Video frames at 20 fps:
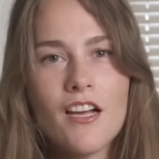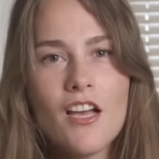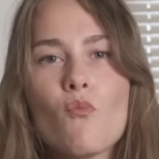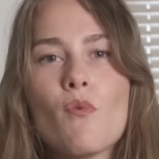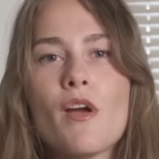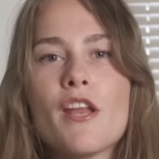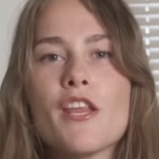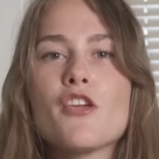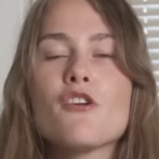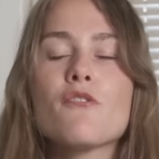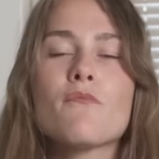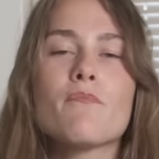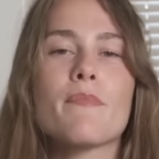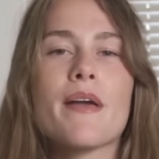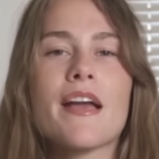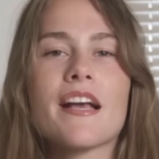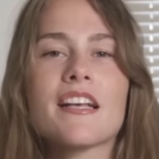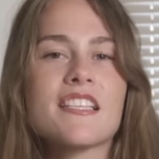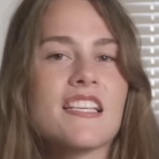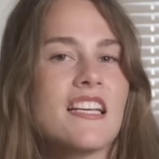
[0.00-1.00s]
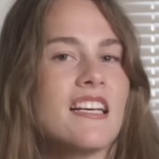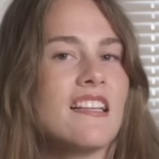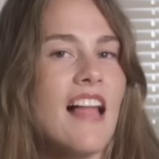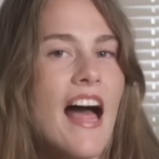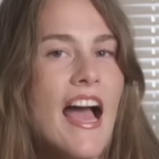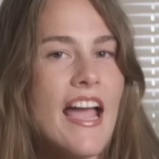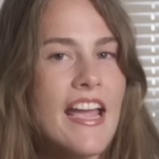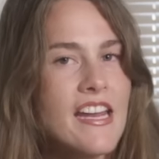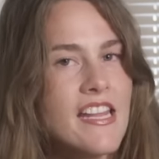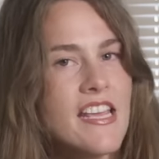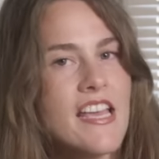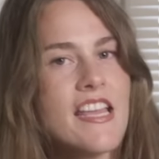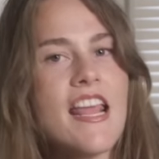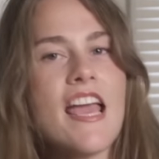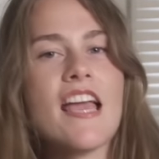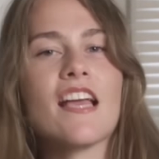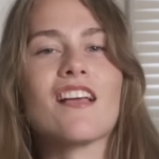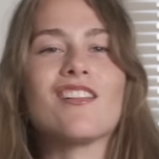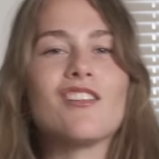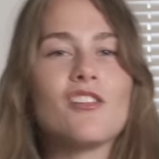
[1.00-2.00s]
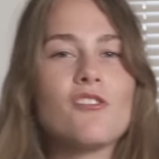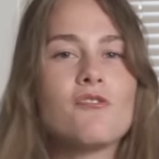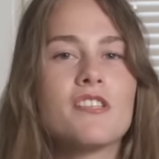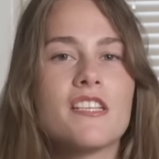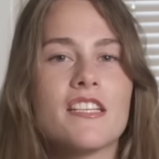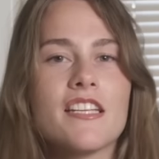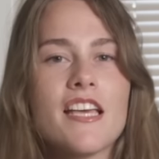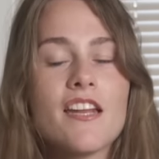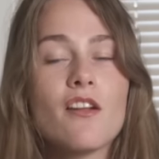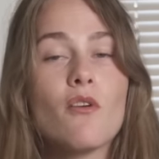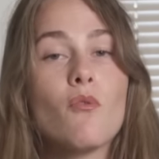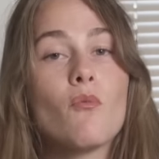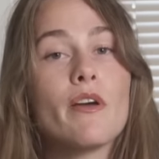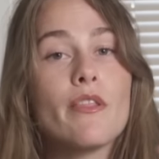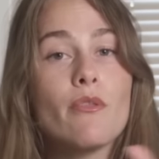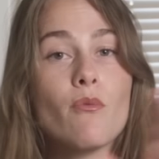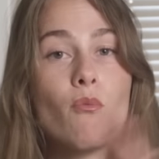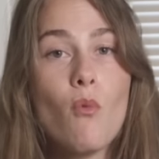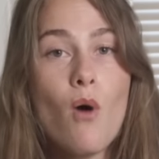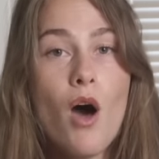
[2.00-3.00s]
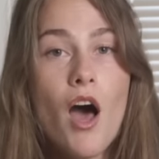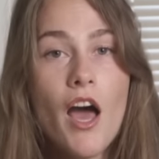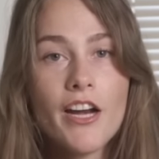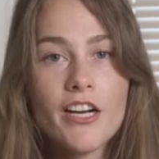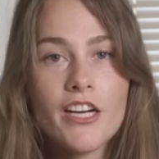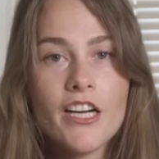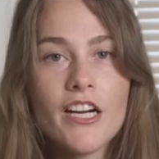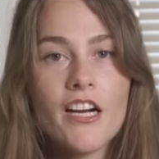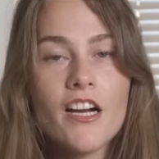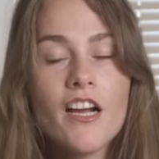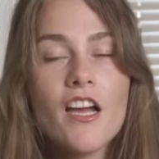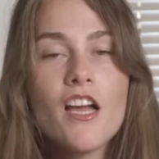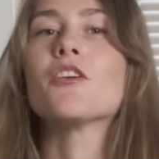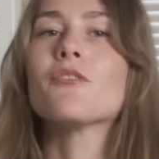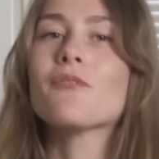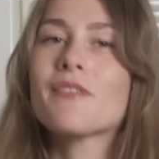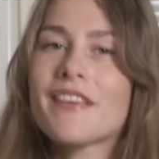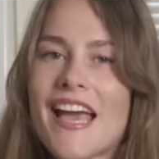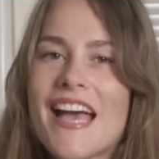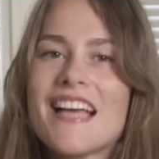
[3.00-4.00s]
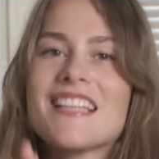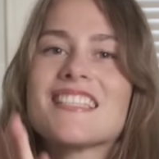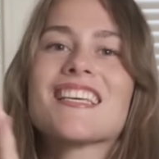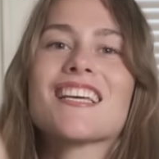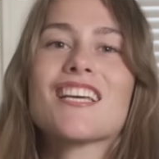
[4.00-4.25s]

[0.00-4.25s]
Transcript: When you mix gliadin and glutenin with water, you get